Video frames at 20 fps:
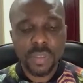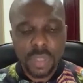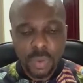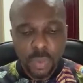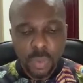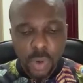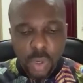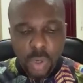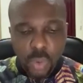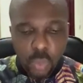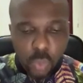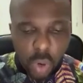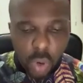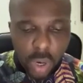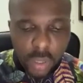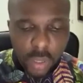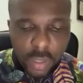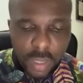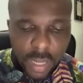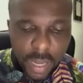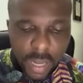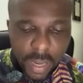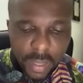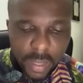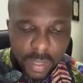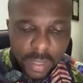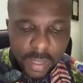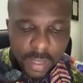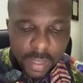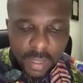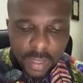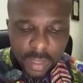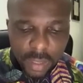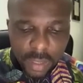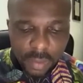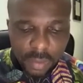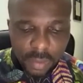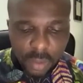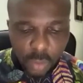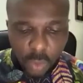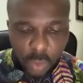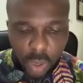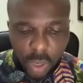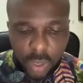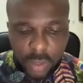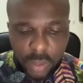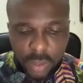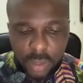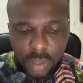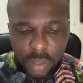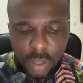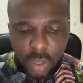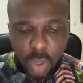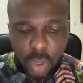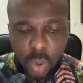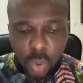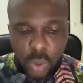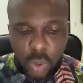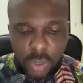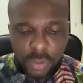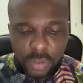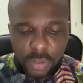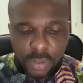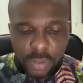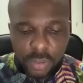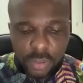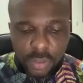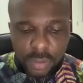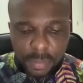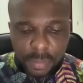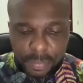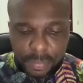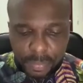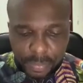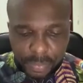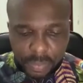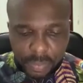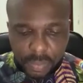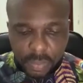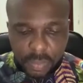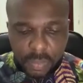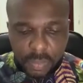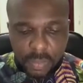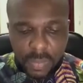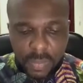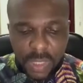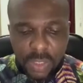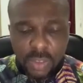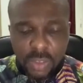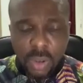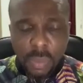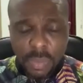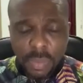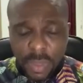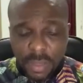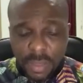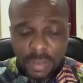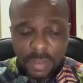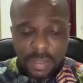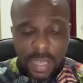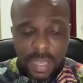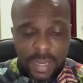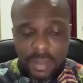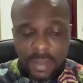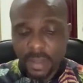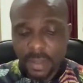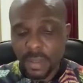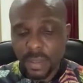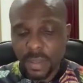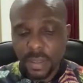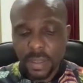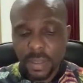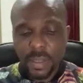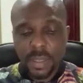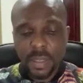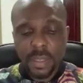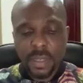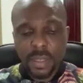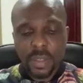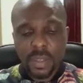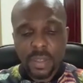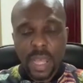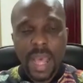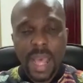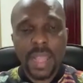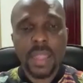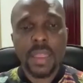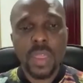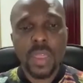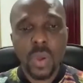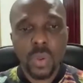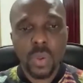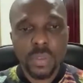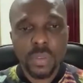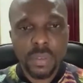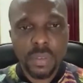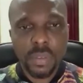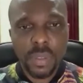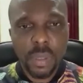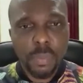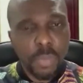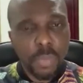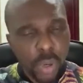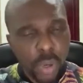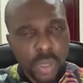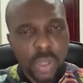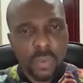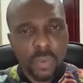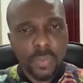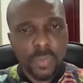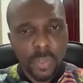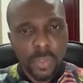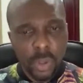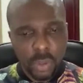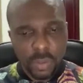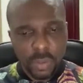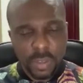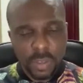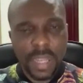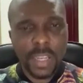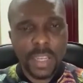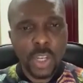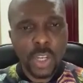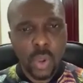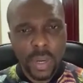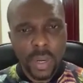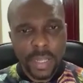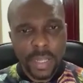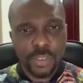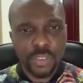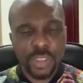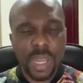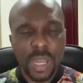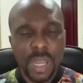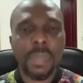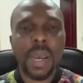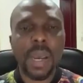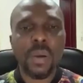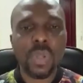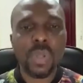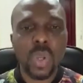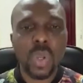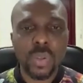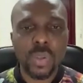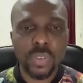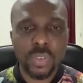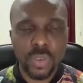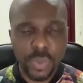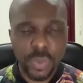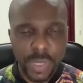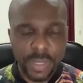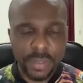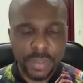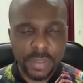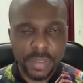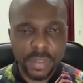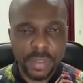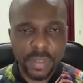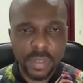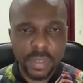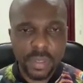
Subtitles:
The word there is the word logos, something said and thoughts, the body of thought and knowledge about God's grace.